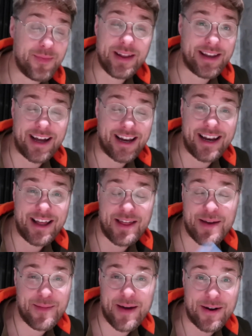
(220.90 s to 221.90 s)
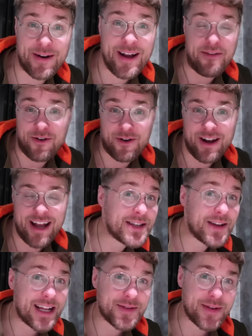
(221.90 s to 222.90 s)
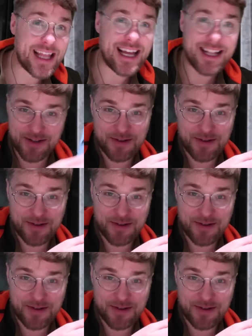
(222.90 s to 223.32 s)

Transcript: done anything better ever. So that's what that's